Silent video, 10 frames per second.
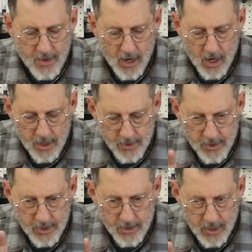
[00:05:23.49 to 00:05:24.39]

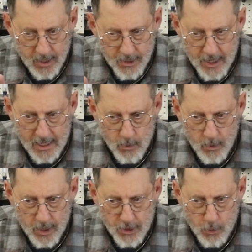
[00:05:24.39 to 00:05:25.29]
on uh,
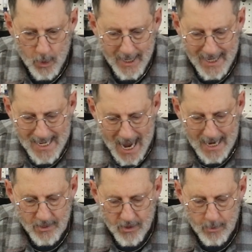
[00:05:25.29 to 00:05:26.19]
January
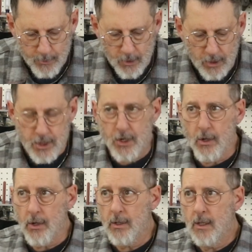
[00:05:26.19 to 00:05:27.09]
29th, I'm pretty
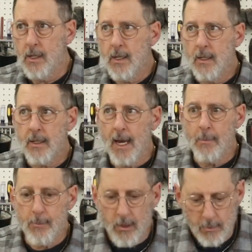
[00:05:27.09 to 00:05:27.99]
sure. Okay,
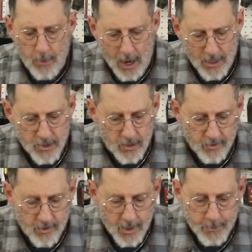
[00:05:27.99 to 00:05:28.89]
I'm pretty
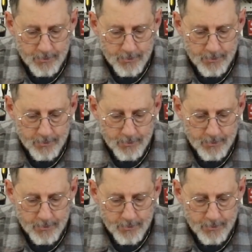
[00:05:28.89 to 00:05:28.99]
positive.